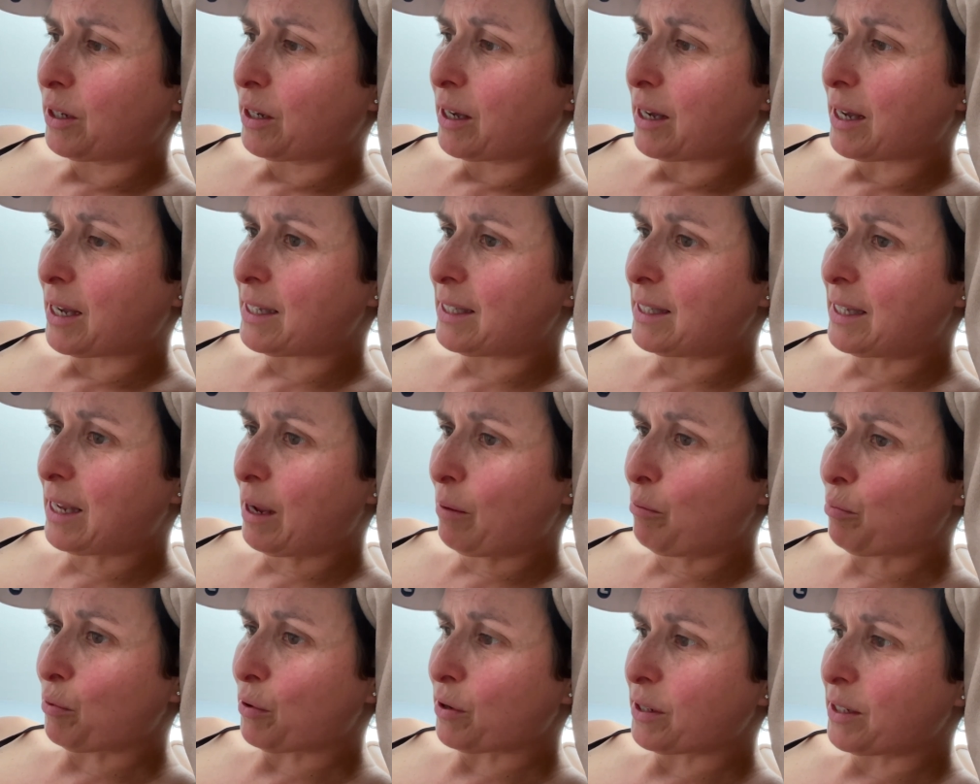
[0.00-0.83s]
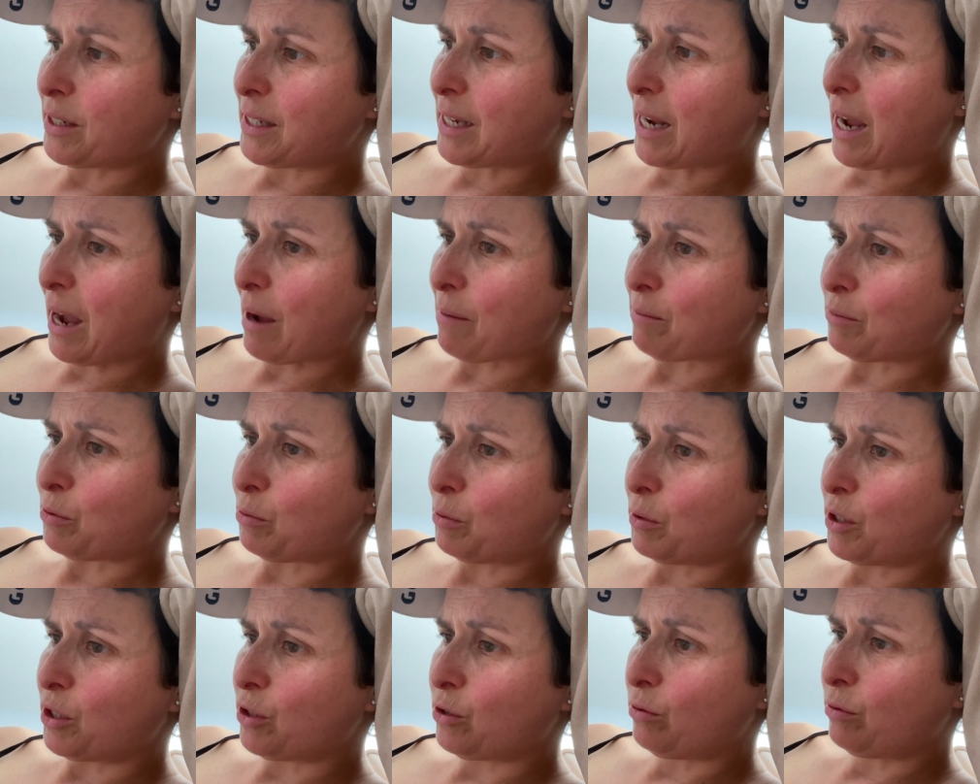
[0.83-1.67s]
A zebra stabbed
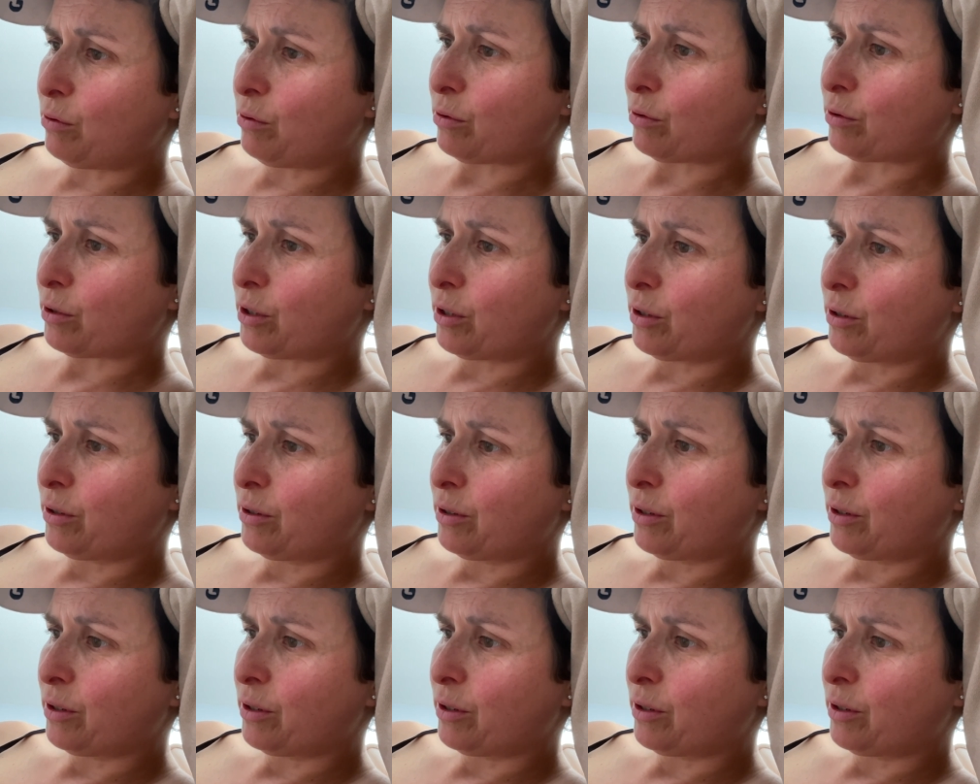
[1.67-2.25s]
with a sword.